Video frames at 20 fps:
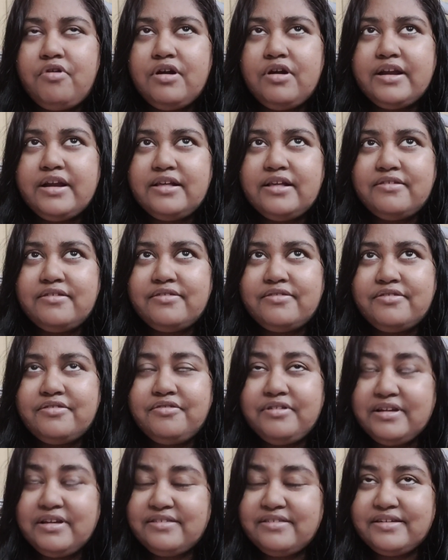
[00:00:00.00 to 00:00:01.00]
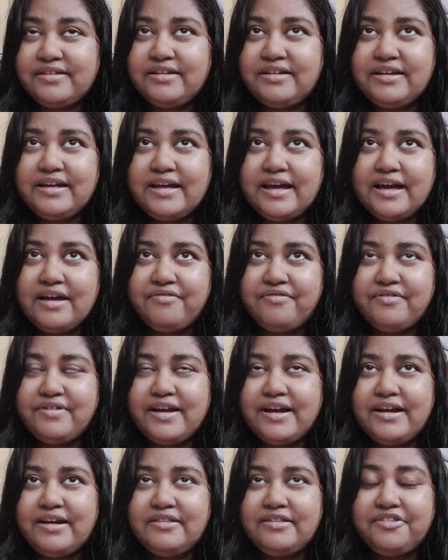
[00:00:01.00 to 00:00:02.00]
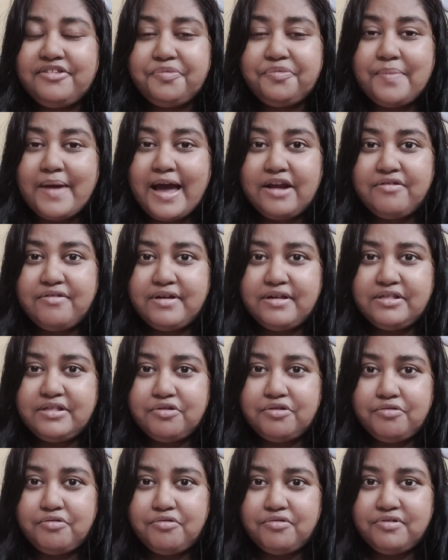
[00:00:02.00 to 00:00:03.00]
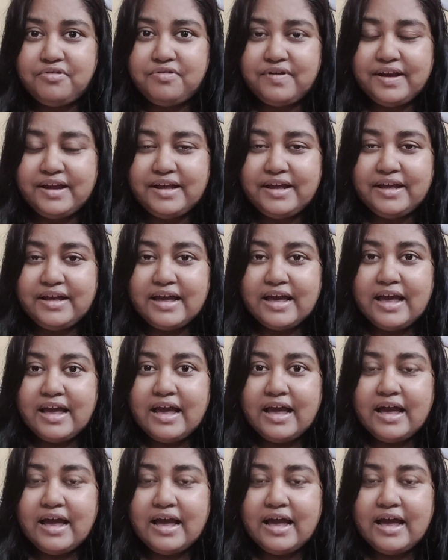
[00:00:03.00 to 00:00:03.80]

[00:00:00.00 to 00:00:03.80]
what else? So recently I have read The Sparrow and the Oak Tree,